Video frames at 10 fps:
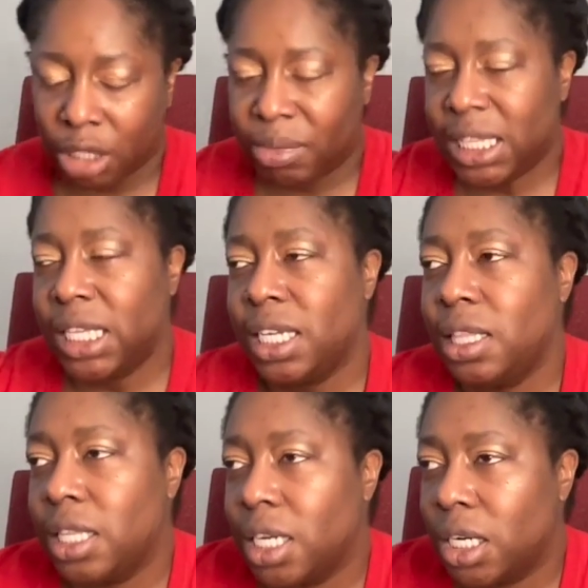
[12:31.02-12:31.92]
but
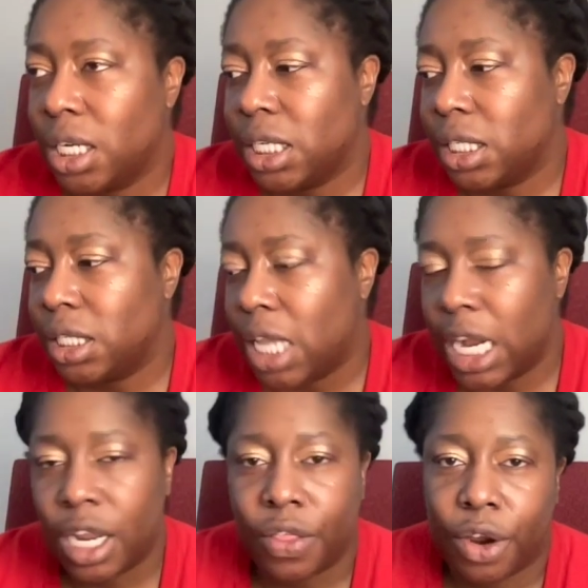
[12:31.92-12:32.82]
then there is
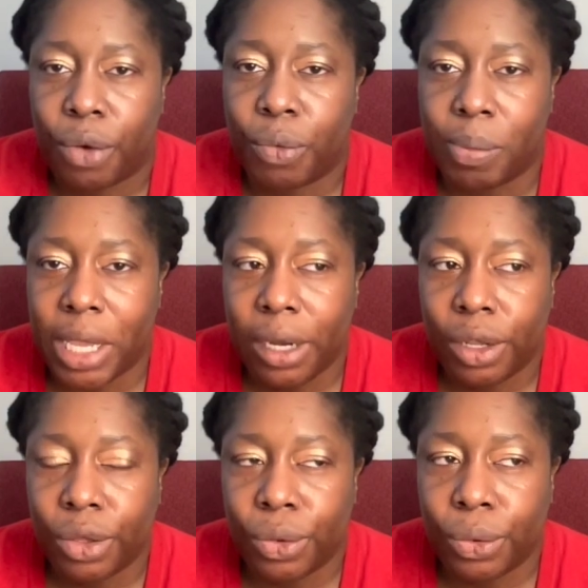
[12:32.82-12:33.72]
another woman
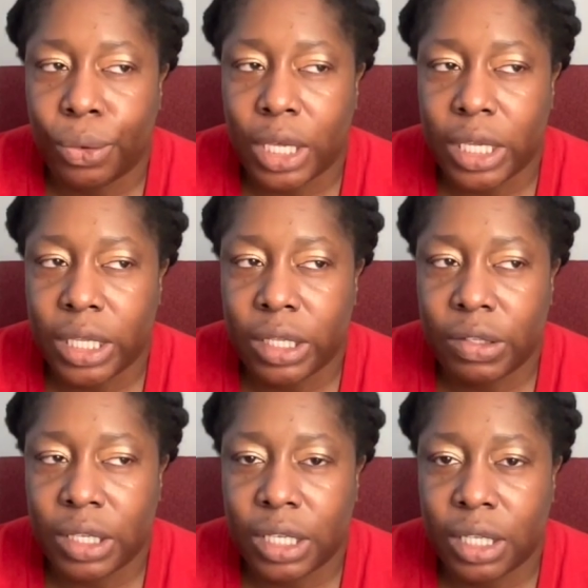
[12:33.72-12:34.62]
who
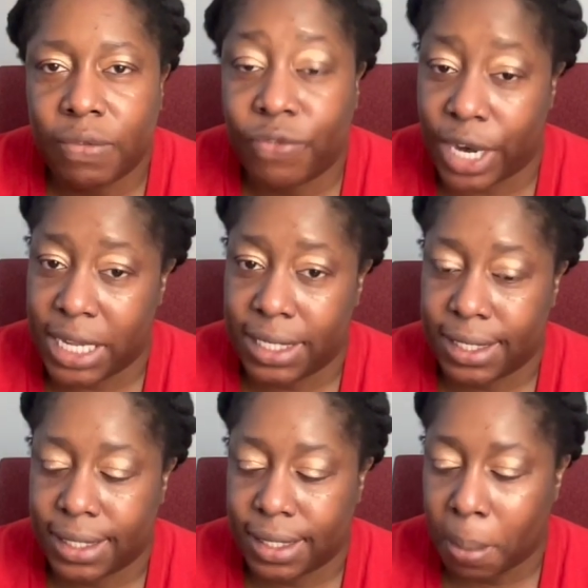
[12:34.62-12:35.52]
is in
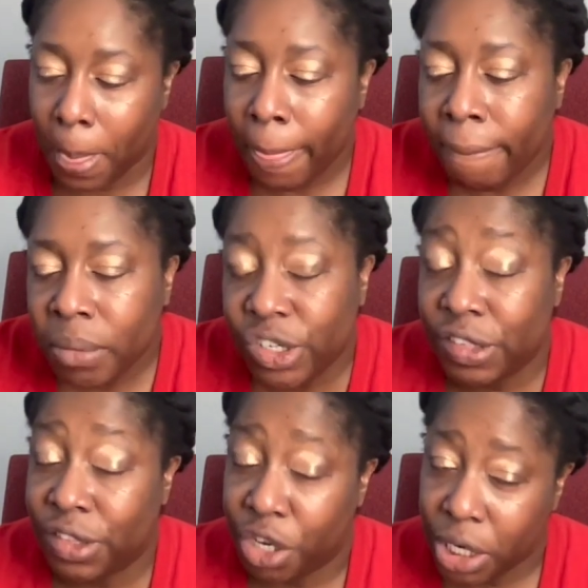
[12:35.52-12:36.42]
France. She's
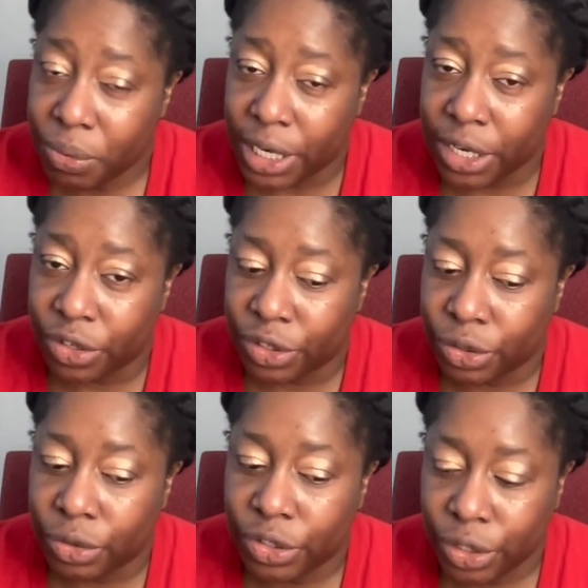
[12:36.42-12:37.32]
thirty-one years
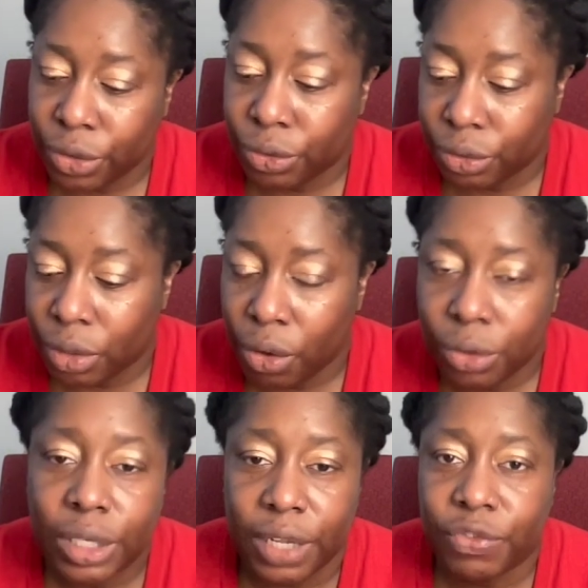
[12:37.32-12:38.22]
old, so
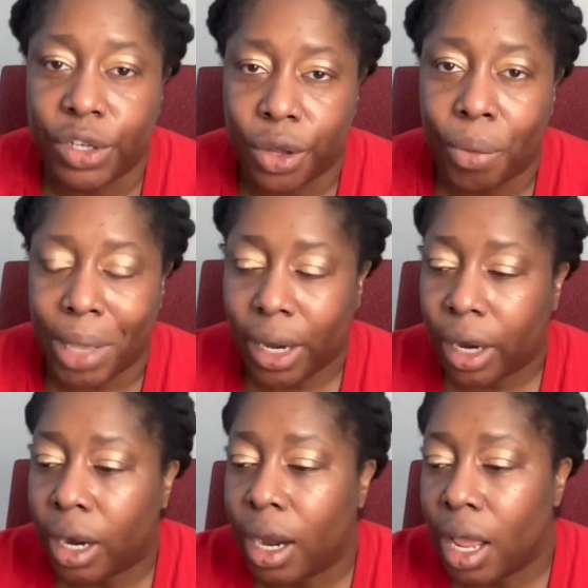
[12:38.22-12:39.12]
old enough to know
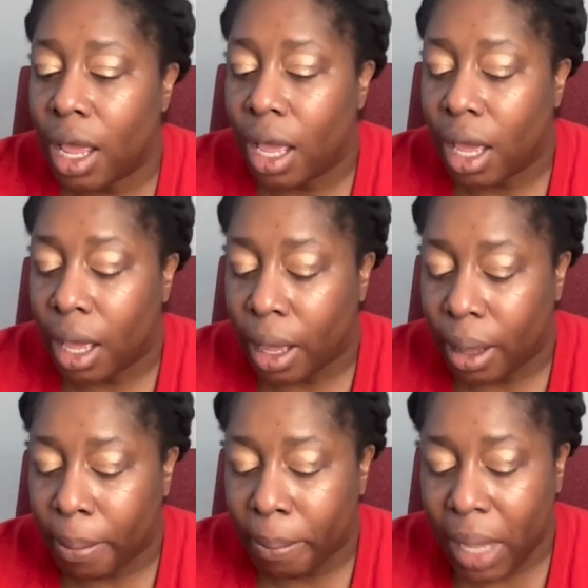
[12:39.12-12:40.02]
better.
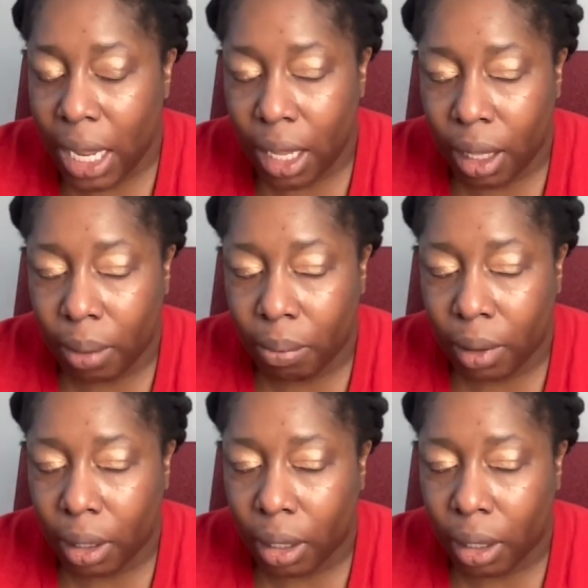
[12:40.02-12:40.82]
Ma'am,